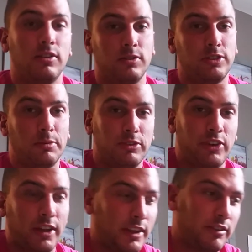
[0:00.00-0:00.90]
So double
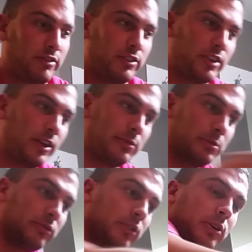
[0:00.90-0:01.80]
check that a few times
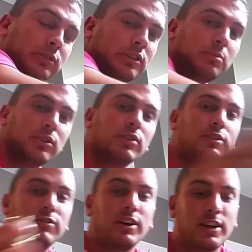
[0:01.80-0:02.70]
before you assemble the
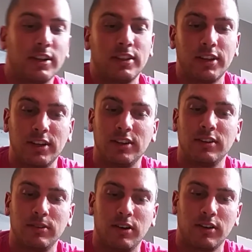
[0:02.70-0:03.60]
whole fucking thing and
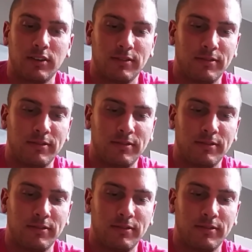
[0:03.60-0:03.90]
did it wrong.